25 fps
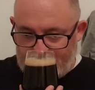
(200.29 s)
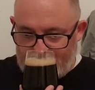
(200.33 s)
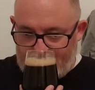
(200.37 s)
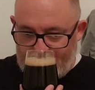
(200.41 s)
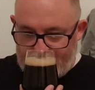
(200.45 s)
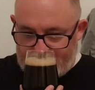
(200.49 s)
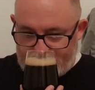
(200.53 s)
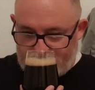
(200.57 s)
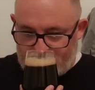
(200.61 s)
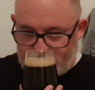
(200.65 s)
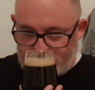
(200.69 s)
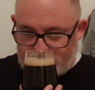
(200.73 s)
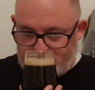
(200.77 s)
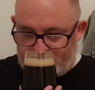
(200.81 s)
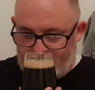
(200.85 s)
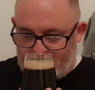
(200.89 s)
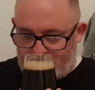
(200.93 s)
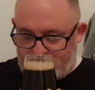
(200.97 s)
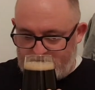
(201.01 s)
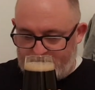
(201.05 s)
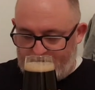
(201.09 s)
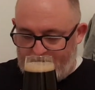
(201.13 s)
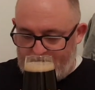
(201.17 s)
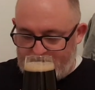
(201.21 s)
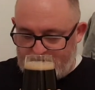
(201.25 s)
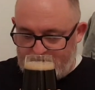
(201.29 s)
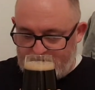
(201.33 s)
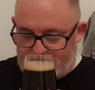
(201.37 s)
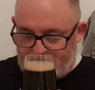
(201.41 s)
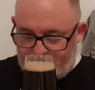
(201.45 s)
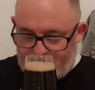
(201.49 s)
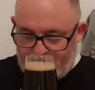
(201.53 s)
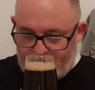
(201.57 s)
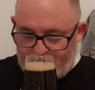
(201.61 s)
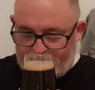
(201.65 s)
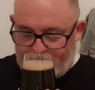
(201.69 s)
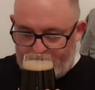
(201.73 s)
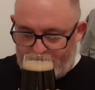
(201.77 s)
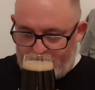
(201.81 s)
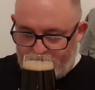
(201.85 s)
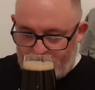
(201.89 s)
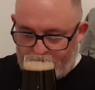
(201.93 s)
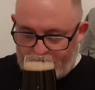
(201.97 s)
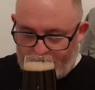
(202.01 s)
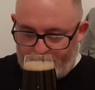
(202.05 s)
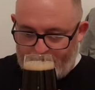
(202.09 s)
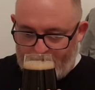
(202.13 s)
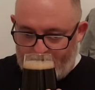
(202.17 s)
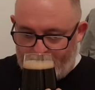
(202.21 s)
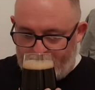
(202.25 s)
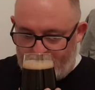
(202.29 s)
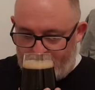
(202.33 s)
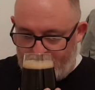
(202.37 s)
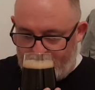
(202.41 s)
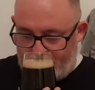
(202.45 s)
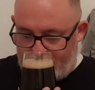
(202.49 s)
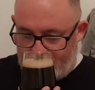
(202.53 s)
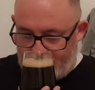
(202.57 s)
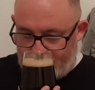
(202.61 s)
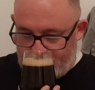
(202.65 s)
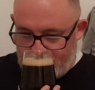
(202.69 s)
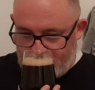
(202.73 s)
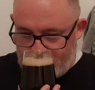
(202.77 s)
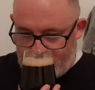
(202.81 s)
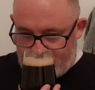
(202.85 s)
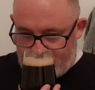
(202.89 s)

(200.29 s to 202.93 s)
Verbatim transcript: It does smell spicy. There's a bit of you do get pepper in there.